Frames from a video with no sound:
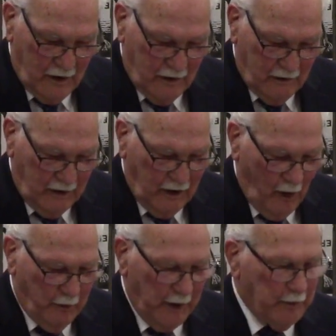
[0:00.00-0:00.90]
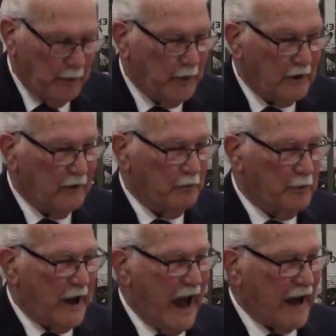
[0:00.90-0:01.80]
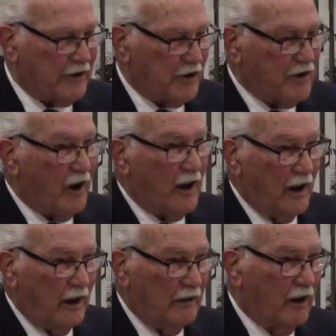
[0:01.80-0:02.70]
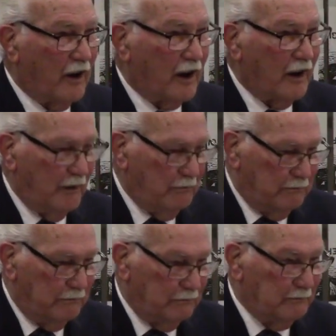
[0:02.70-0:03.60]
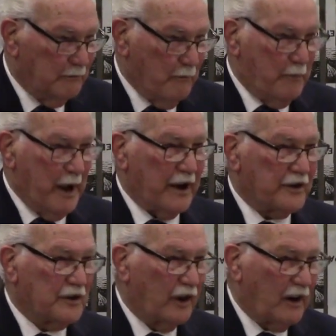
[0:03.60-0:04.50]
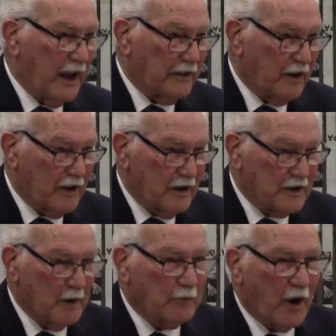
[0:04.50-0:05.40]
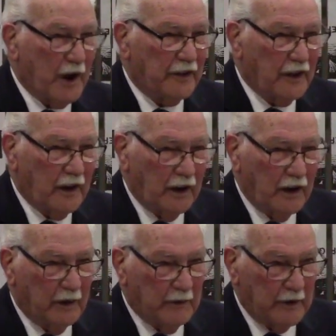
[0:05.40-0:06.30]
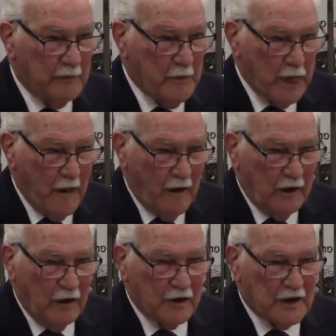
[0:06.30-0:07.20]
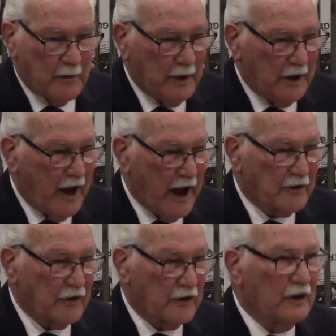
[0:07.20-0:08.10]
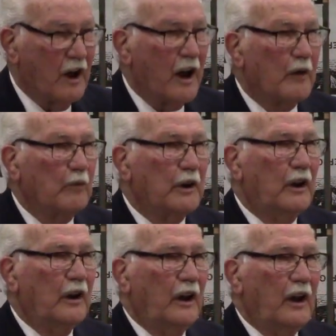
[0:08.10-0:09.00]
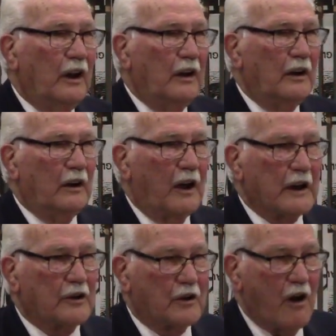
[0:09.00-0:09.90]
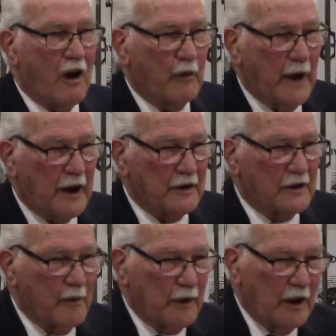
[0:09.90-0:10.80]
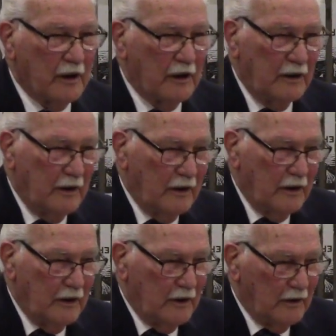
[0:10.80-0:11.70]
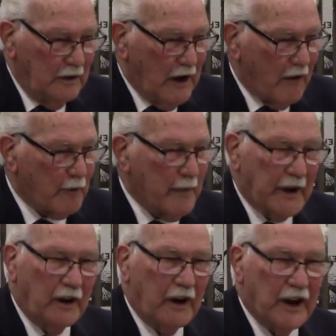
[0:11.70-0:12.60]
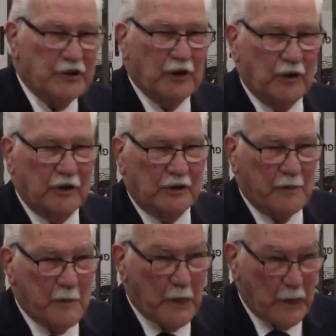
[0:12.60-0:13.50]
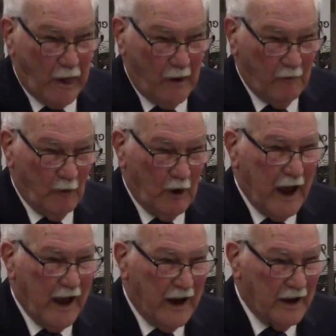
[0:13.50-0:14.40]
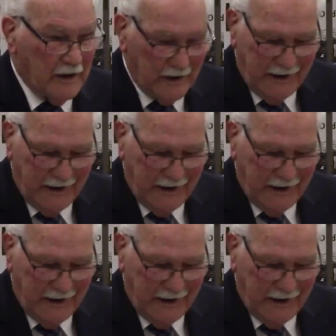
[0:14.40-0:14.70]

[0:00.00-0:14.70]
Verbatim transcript: you know, people put actors on a, on a pedestal like they're some great thing. I mean, you know, some of the actors in Hollywood uh, like to talk about some of the governmental issues. Well, I, uh,